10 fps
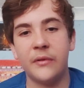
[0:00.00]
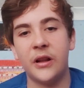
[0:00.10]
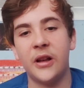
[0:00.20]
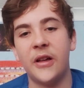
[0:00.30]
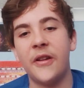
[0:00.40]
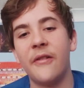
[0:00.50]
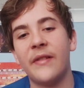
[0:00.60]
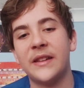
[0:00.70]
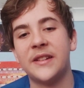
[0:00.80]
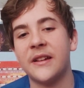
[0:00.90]
Like, I know
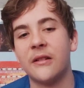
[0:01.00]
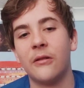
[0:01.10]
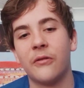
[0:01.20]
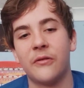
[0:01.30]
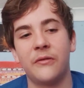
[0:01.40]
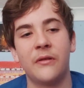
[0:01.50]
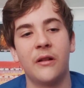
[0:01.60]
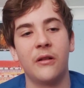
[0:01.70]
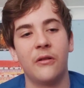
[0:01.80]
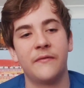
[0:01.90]
that take a lot
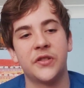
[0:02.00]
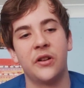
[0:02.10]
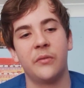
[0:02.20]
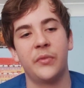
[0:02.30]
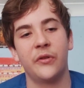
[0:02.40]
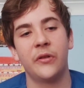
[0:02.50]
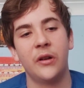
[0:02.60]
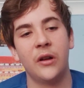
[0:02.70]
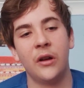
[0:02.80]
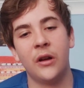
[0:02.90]
of time, but
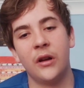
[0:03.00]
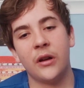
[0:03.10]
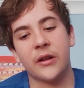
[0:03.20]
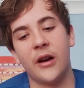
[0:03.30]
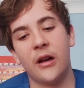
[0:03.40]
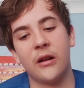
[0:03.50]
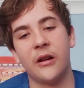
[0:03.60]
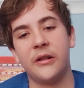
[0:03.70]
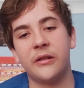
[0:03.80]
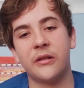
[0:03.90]
kind of
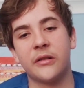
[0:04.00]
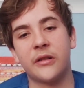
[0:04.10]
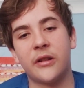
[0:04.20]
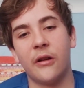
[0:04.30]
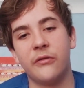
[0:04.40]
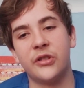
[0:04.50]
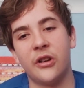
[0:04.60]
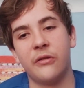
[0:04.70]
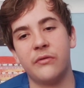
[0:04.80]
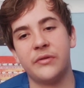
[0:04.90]
like
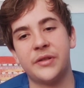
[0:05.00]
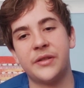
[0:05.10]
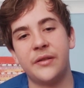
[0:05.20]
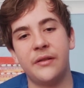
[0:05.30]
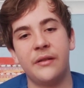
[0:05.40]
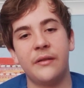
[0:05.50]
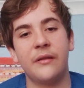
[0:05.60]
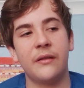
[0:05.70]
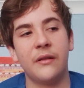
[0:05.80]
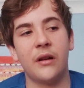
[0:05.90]
Gojo's
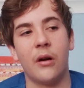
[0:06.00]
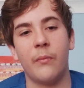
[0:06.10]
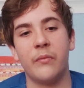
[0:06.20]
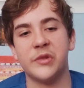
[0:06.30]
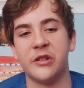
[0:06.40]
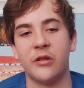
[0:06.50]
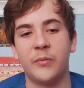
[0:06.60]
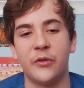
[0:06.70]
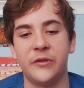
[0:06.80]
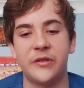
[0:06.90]

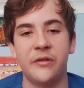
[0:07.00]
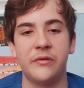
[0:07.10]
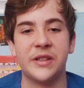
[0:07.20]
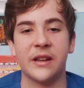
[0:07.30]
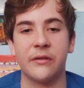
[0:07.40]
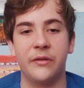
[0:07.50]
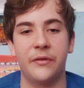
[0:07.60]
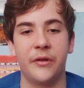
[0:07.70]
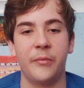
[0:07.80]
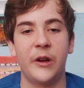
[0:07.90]
0.2
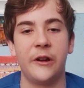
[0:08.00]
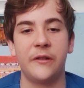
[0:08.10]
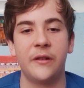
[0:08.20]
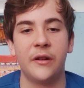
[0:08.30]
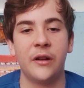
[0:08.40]
second domain,